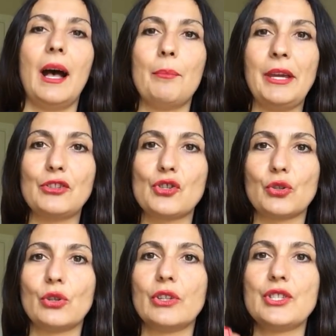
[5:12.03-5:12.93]
Make
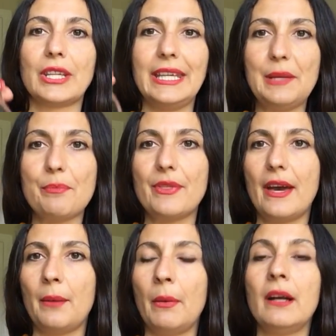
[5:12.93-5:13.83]
sure to keep
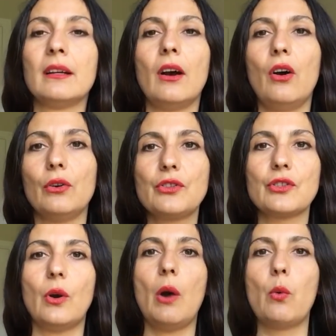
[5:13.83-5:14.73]
them
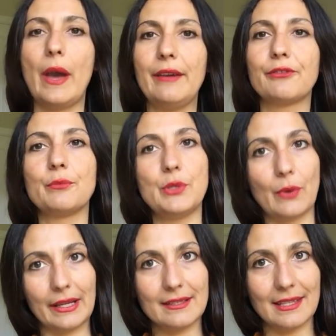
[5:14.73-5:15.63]
also away from
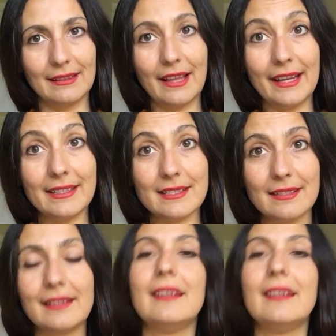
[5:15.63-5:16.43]
direct sunlight,